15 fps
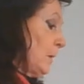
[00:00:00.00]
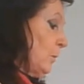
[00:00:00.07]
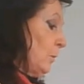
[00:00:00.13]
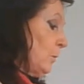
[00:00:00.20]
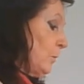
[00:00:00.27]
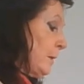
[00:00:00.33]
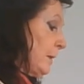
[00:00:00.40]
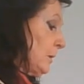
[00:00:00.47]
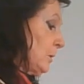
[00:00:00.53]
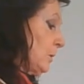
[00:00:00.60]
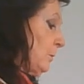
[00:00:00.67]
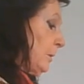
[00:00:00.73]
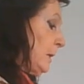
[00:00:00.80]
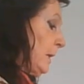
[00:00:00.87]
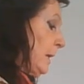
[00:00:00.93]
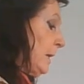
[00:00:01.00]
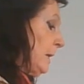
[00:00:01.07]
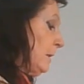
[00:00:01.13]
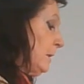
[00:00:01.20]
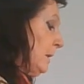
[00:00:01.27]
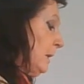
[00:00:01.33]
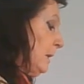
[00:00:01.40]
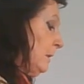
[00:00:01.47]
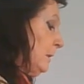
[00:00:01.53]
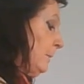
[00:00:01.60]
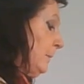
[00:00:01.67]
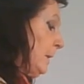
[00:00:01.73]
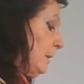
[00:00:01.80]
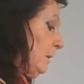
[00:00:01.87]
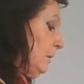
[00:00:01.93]
All right, so again in the
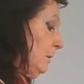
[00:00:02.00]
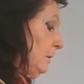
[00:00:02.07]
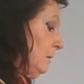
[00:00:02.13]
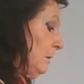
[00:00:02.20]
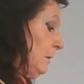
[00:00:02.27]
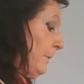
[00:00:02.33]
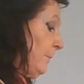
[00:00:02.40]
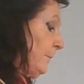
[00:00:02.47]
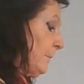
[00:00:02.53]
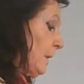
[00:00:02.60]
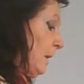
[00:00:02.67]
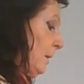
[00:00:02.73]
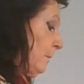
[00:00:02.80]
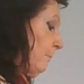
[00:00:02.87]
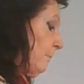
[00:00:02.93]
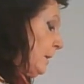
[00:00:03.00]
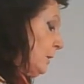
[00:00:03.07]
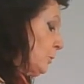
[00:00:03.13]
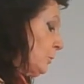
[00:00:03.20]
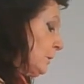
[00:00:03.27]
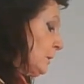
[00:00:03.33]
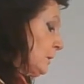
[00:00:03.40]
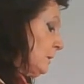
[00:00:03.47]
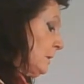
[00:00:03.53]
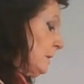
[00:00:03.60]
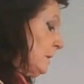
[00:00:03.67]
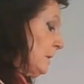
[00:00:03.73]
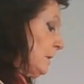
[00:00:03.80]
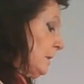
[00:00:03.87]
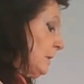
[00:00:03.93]
middle, make sure it's
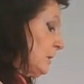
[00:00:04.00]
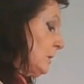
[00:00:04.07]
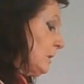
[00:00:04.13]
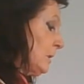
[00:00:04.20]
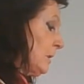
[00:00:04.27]
nice